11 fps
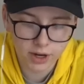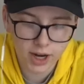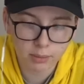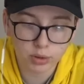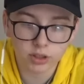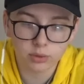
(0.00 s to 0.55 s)
I
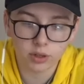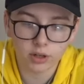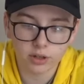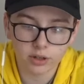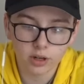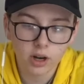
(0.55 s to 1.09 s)
put this one on
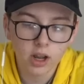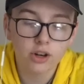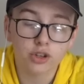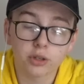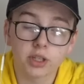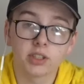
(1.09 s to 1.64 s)
here
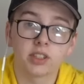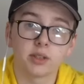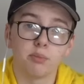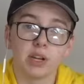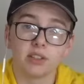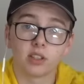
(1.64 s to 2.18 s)
just because it's
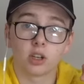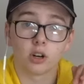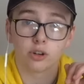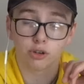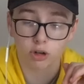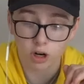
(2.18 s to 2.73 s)
amazing
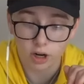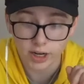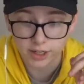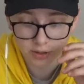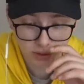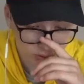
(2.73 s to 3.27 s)
card draw,
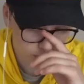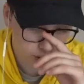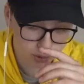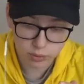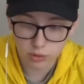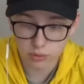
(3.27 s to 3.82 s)
and it's also a
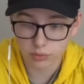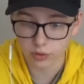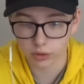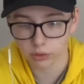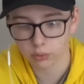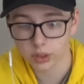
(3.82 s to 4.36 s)
2/2 for
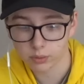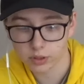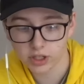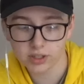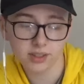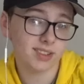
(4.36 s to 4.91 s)
3,
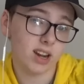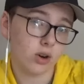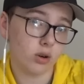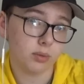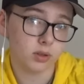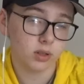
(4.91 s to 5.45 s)
which isn't
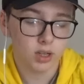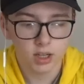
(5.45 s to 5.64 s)
terrible.